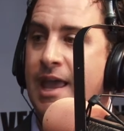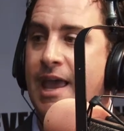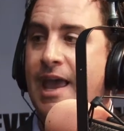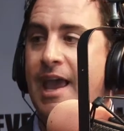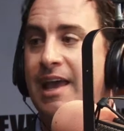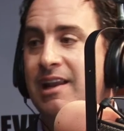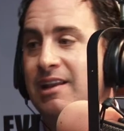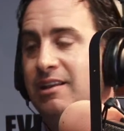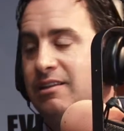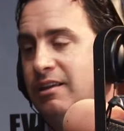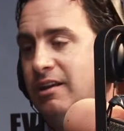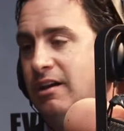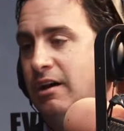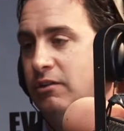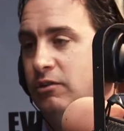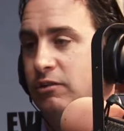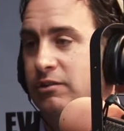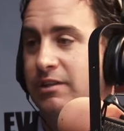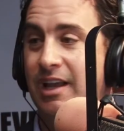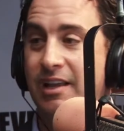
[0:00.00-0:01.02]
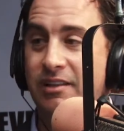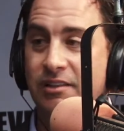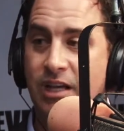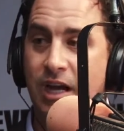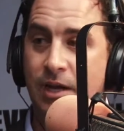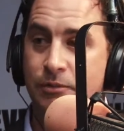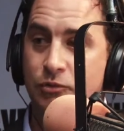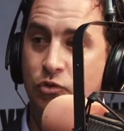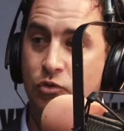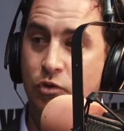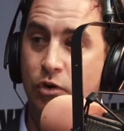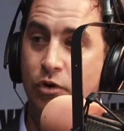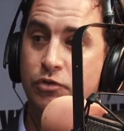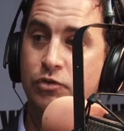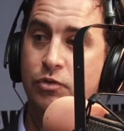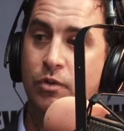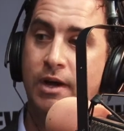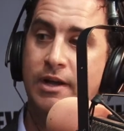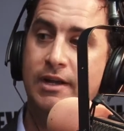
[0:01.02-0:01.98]
Anything under 10 times
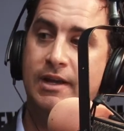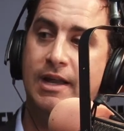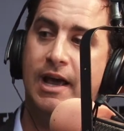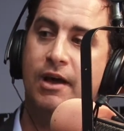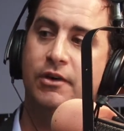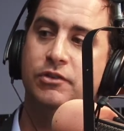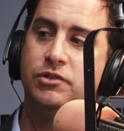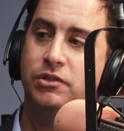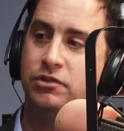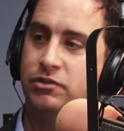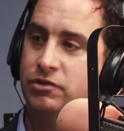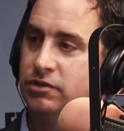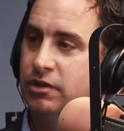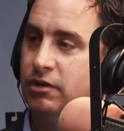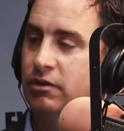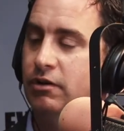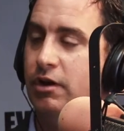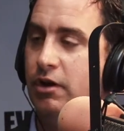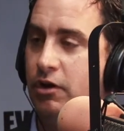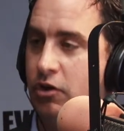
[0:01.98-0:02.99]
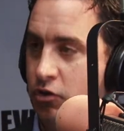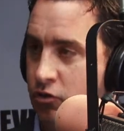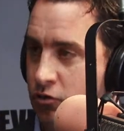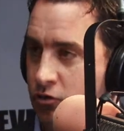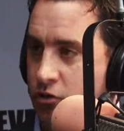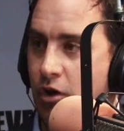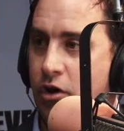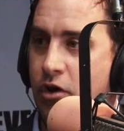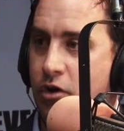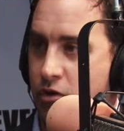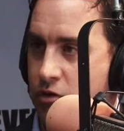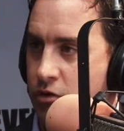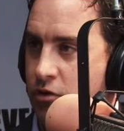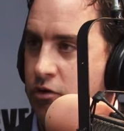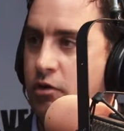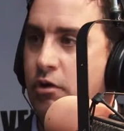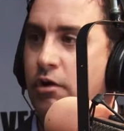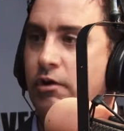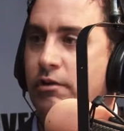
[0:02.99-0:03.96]
gross right now is considered a
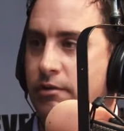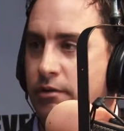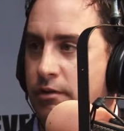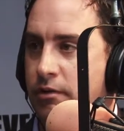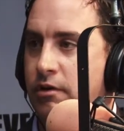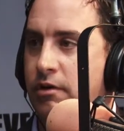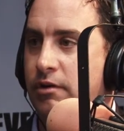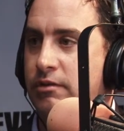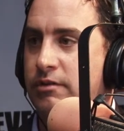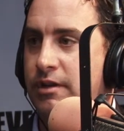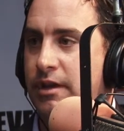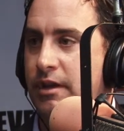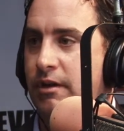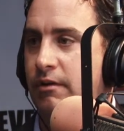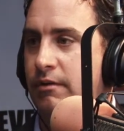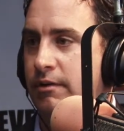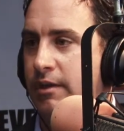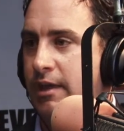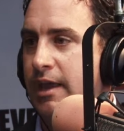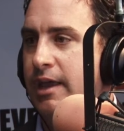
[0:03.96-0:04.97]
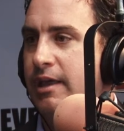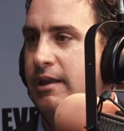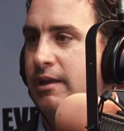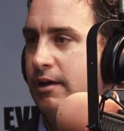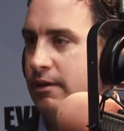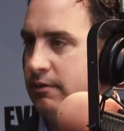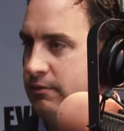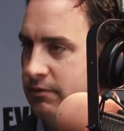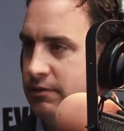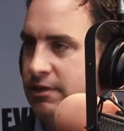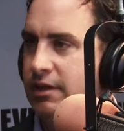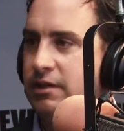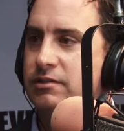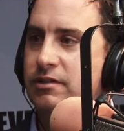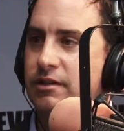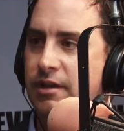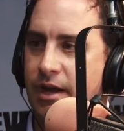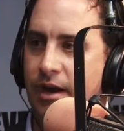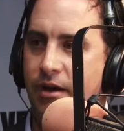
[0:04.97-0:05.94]
good deal in a
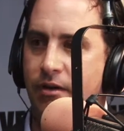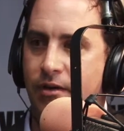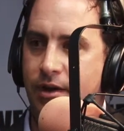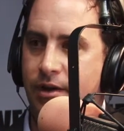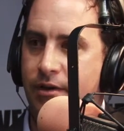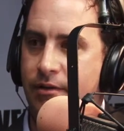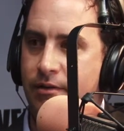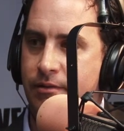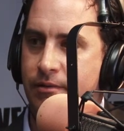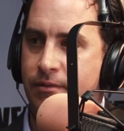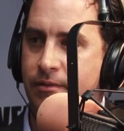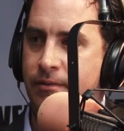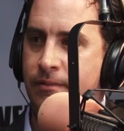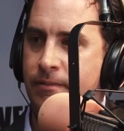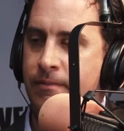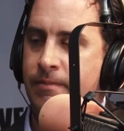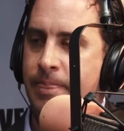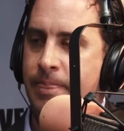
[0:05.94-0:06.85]
decent area. Yeah.